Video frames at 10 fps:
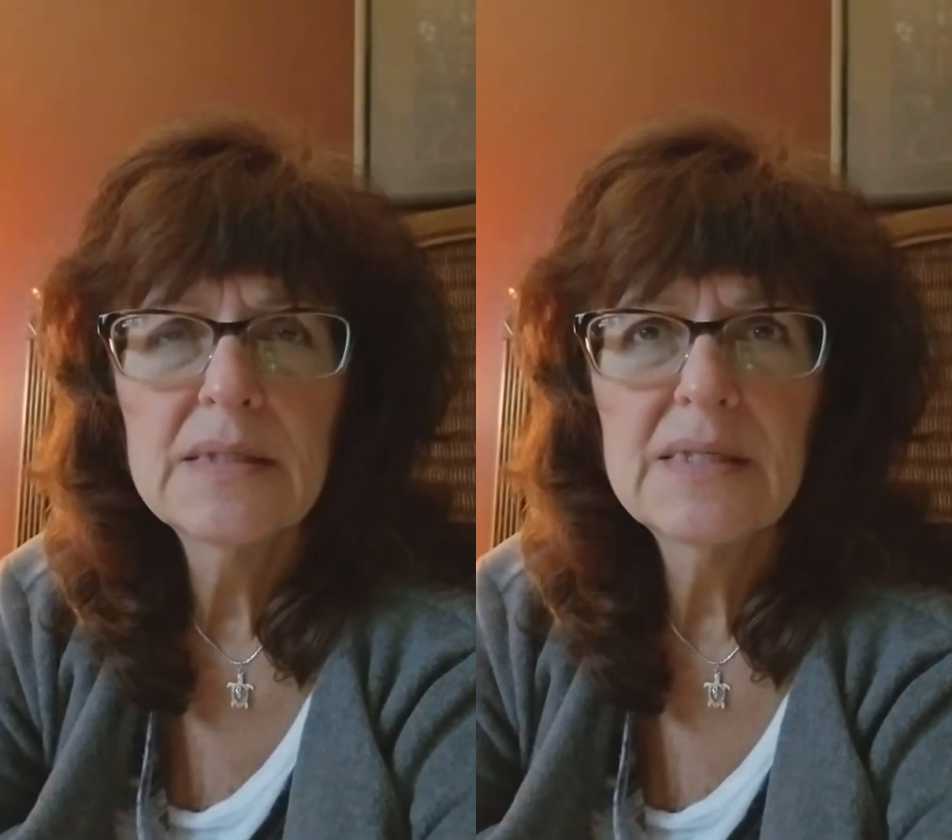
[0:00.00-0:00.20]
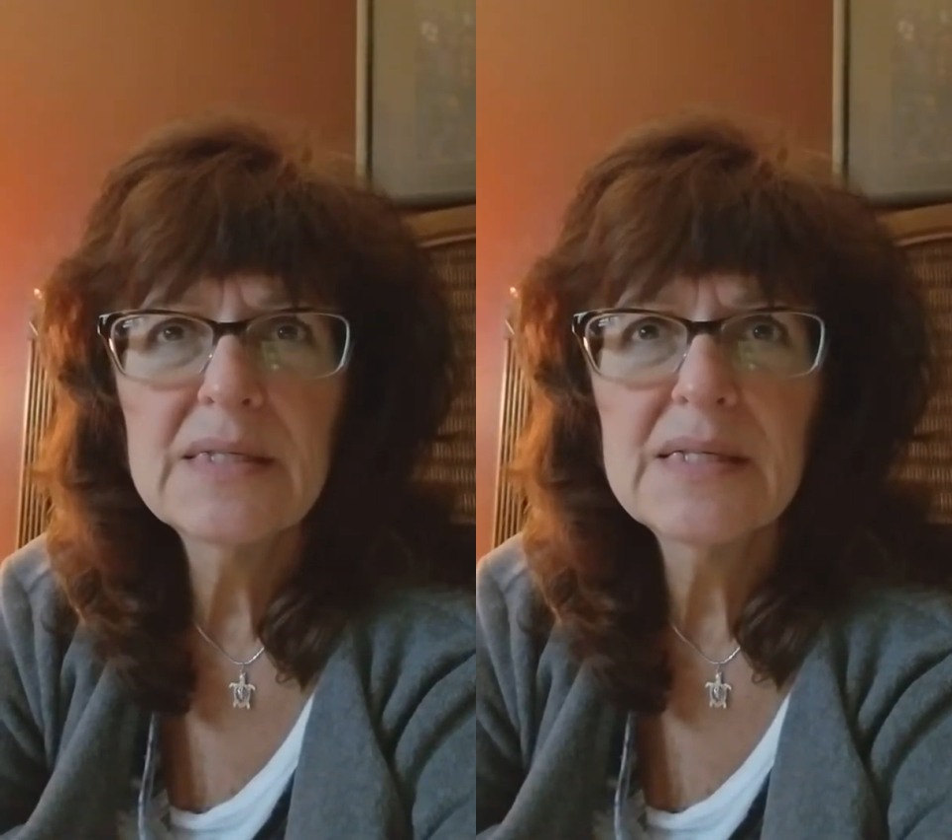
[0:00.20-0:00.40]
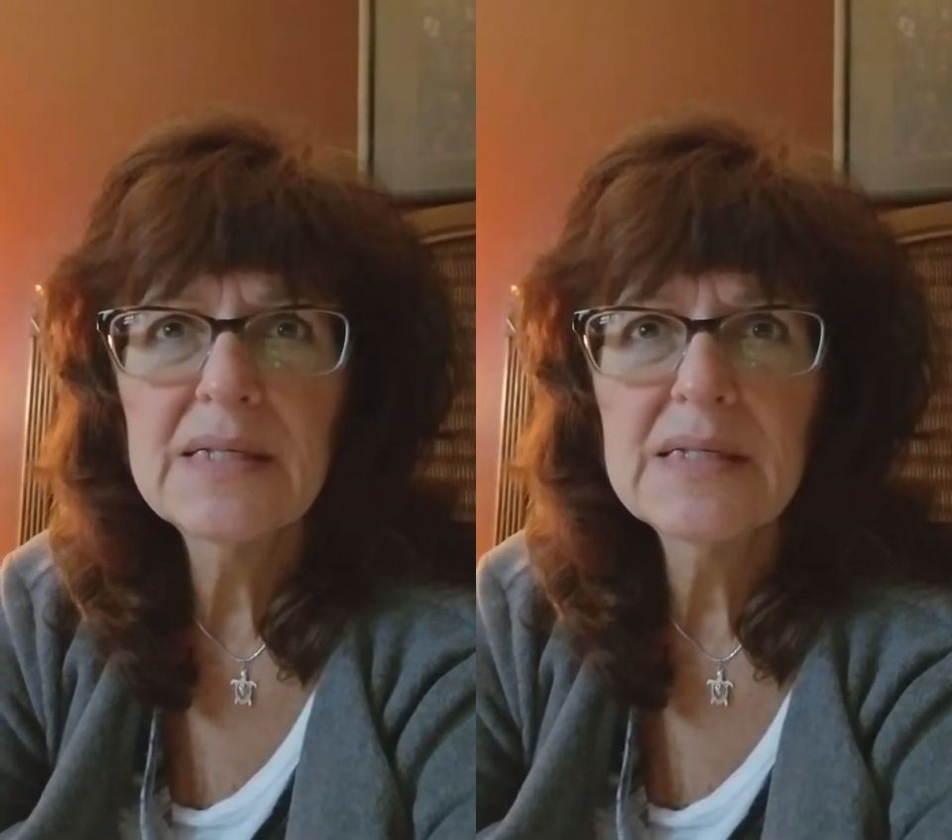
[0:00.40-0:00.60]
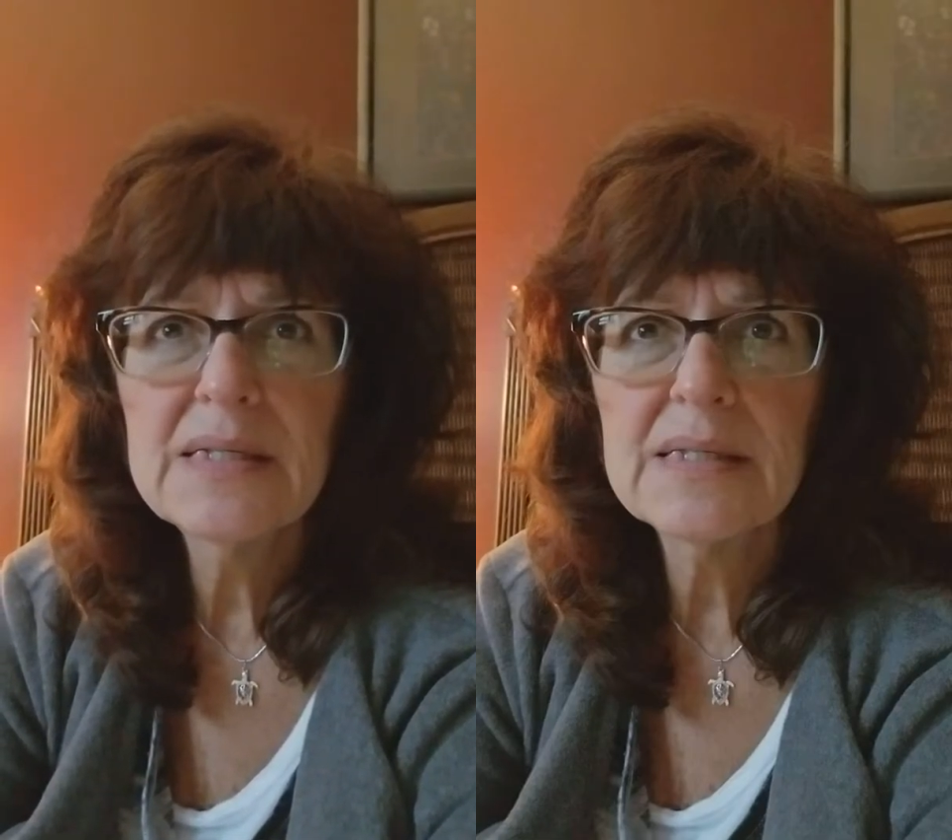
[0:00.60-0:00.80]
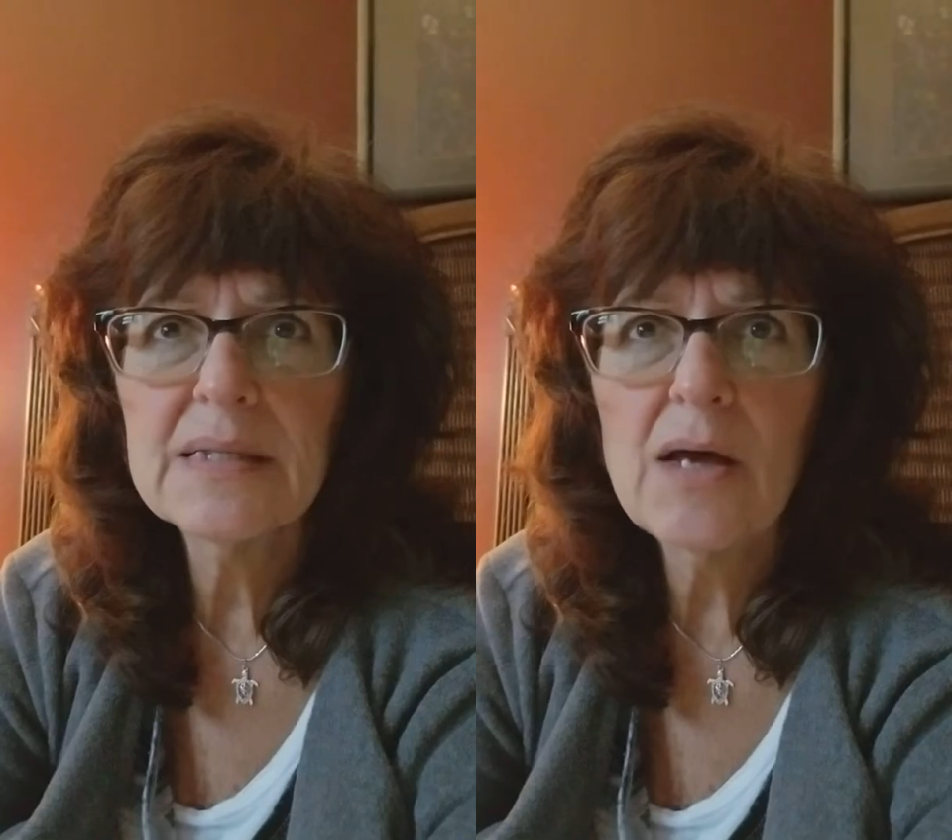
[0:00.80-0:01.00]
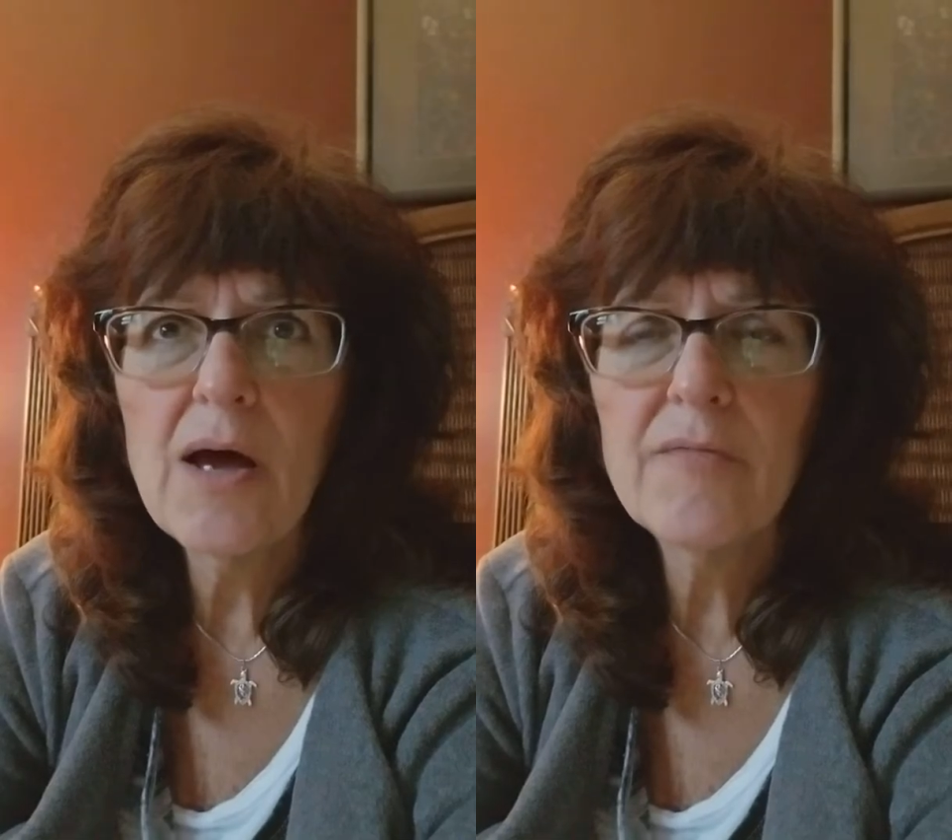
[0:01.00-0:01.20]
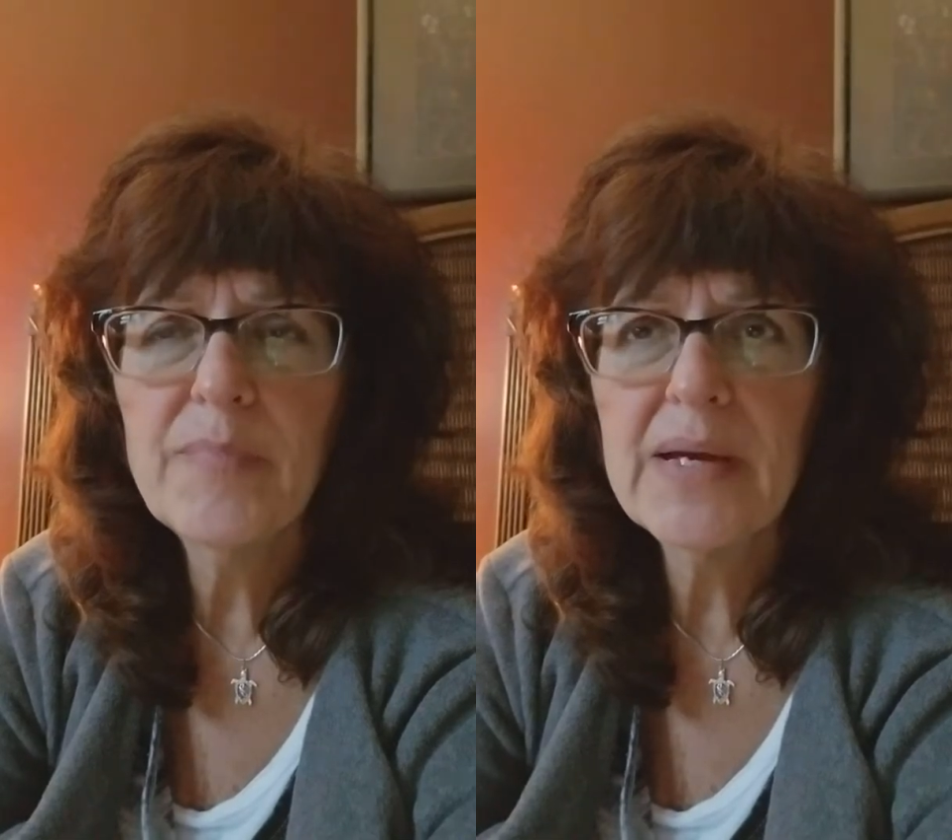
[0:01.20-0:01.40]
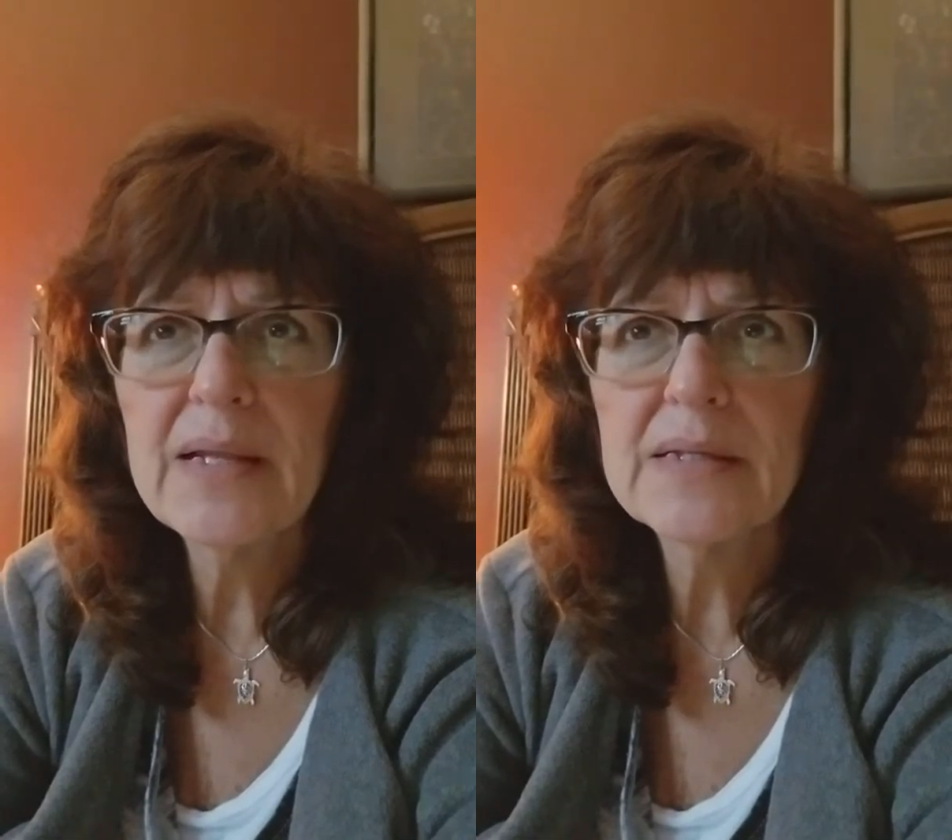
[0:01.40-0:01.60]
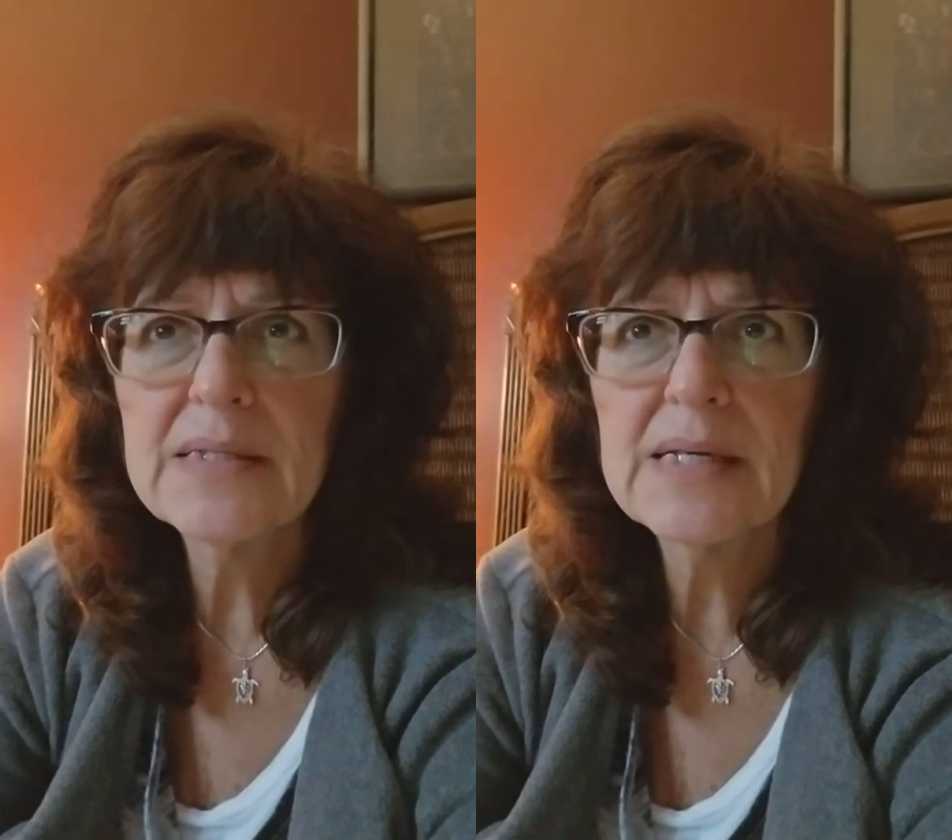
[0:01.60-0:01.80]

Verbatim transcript: dizziness and off balance